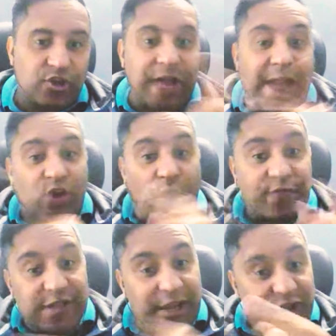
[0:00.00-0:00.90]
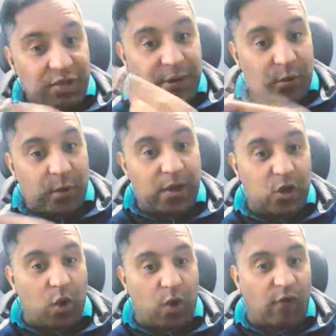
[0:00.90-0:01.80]
So that conversation between
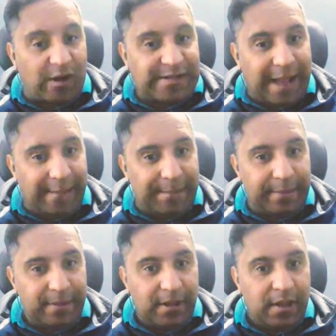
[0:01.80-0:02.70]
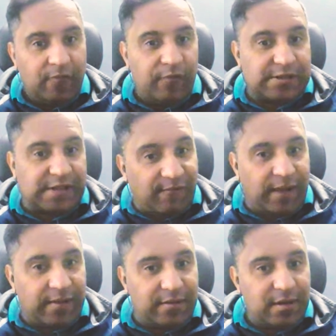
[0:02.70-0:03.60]
you on WhatsApp with
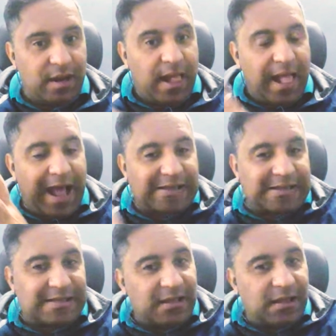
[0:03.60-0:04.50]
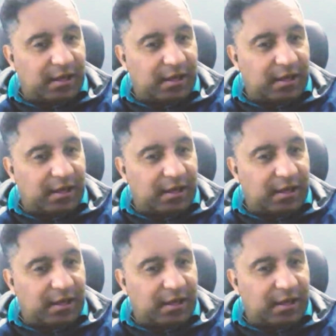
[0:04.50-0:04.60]
someone has